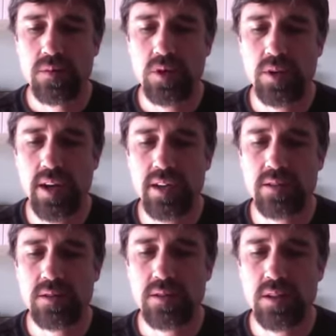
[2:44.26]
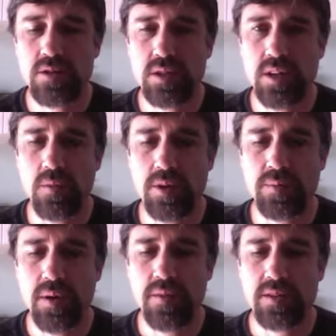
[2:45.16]
Two days and 16 weeks
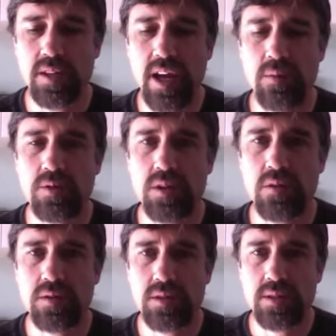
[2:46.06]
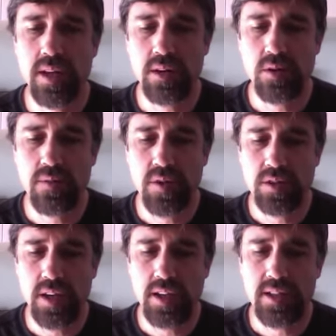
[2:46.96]
previous to that was the Garissa State
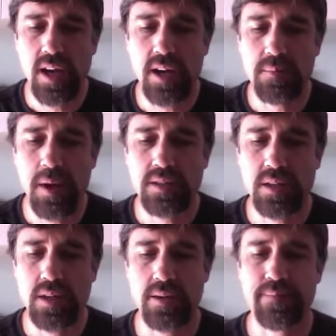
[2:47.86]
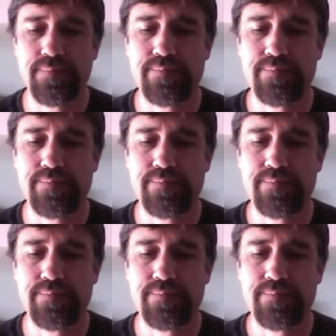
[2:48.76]
University attack, massacre.